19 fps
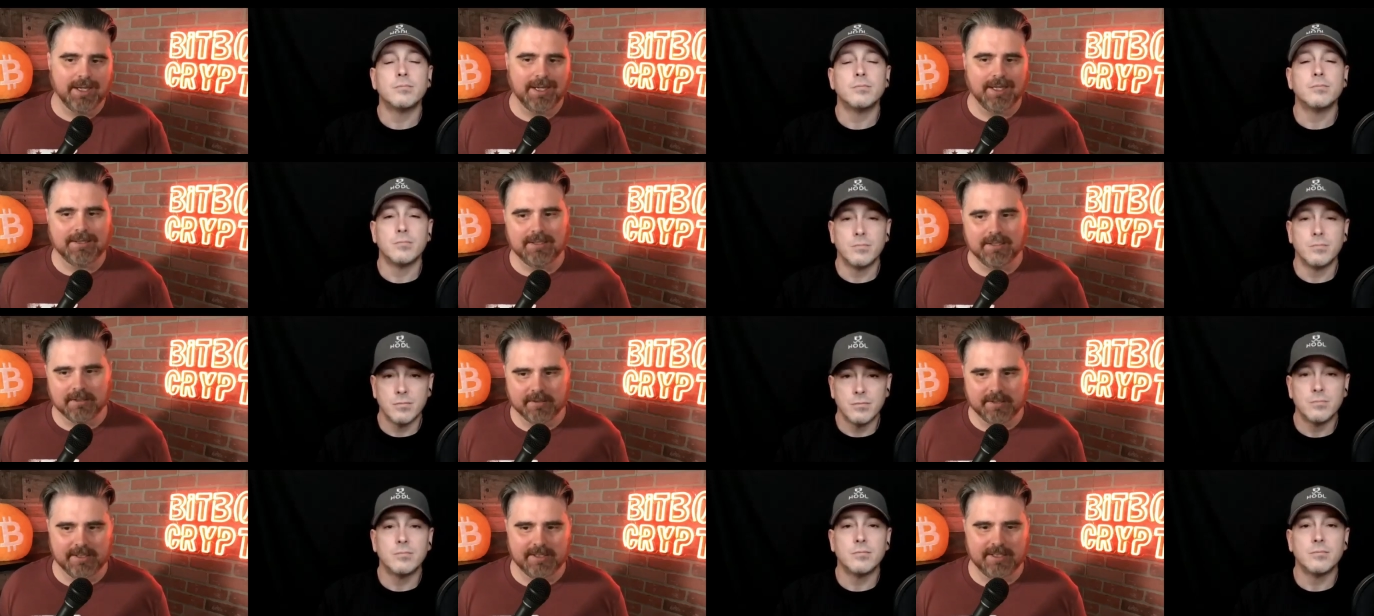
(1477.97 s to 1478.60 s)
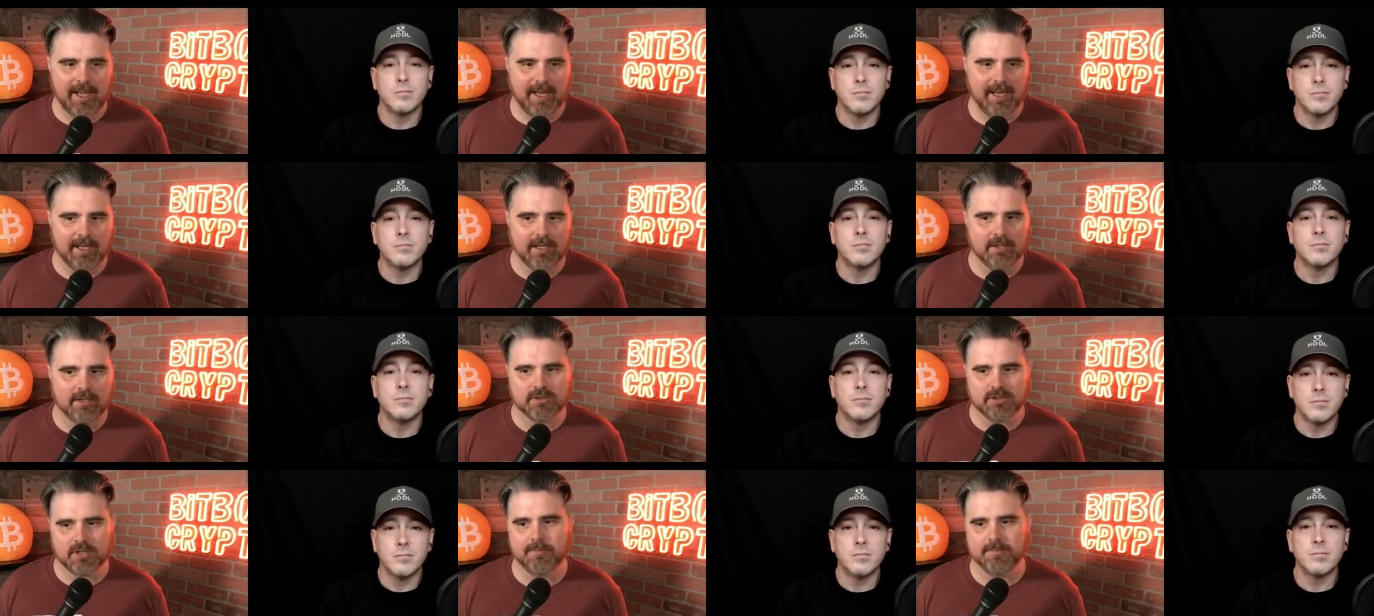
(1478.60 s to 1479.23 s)
Speaker 1: At the end of the day, it
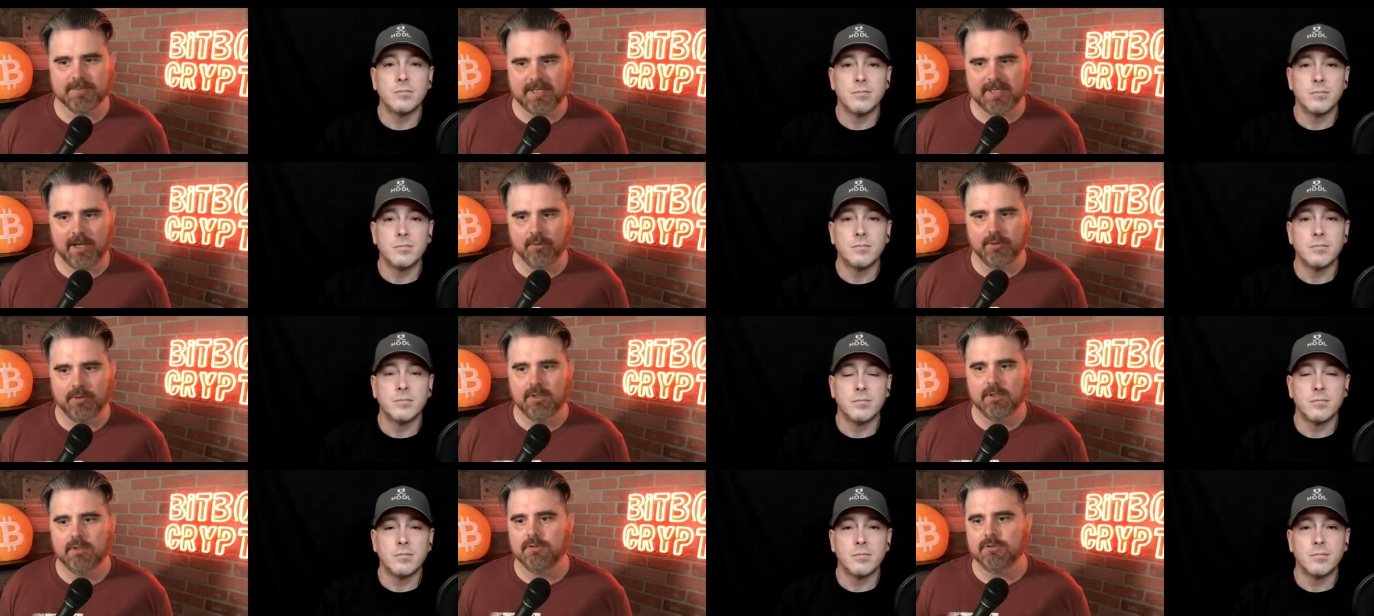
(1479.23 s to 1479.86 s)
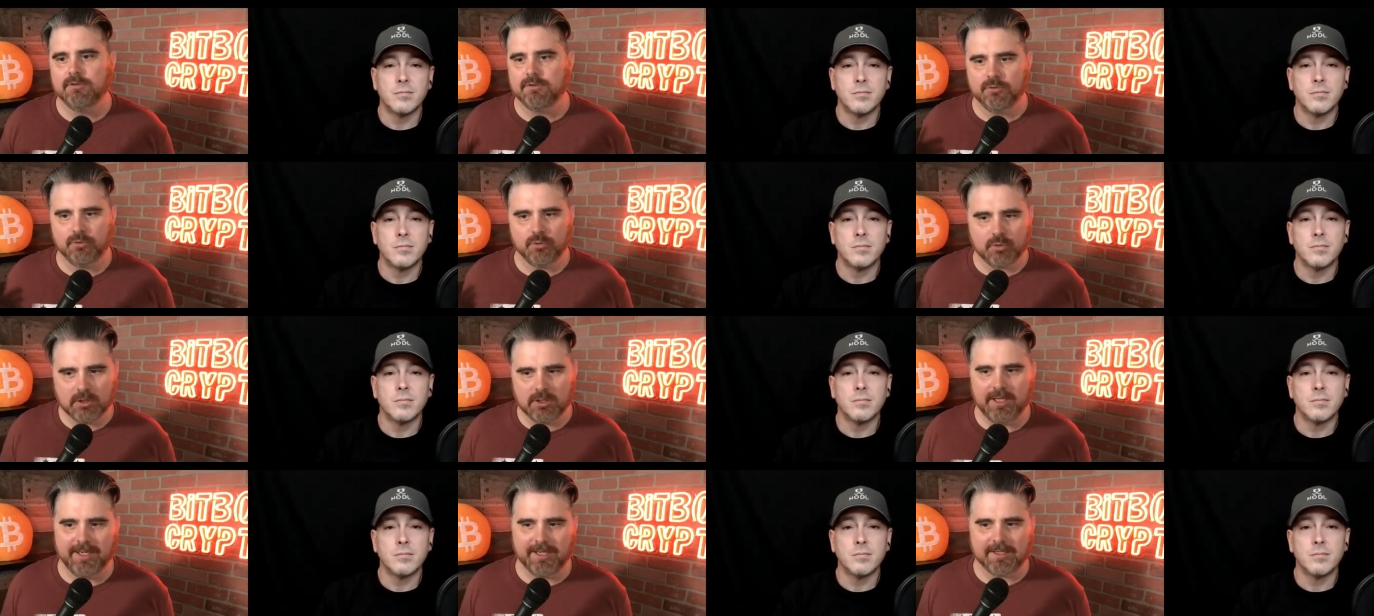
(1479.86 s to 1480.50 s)
just comes down to
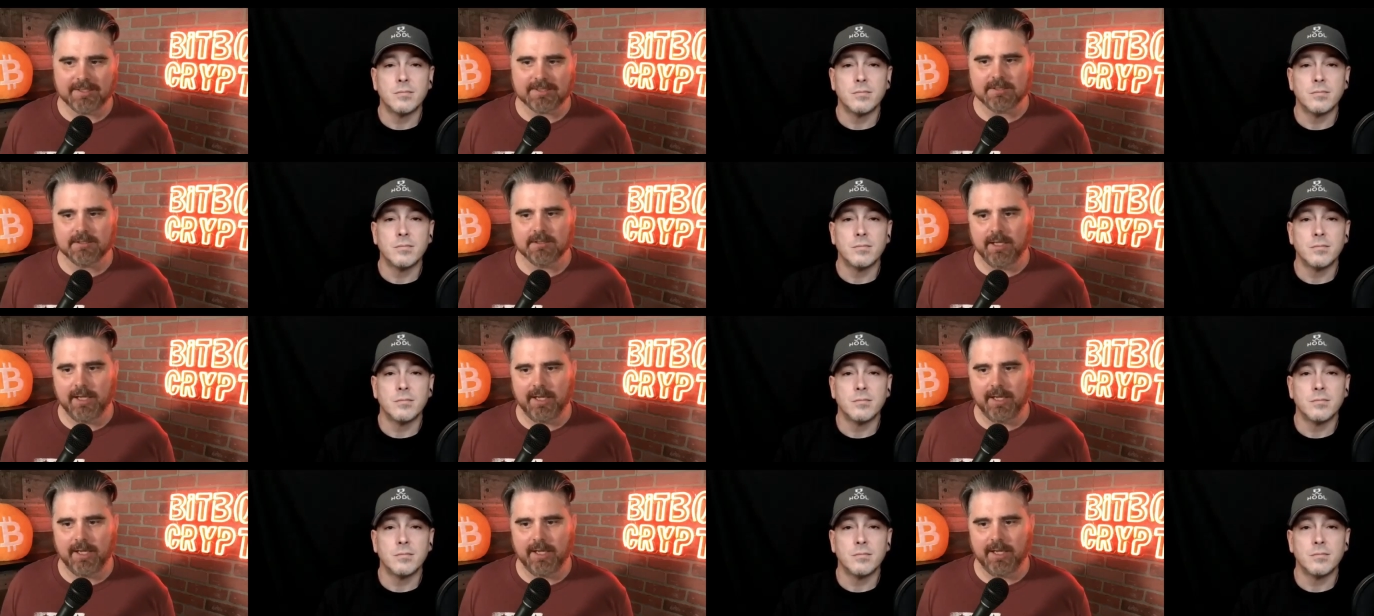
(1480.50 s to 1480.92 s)
clicks,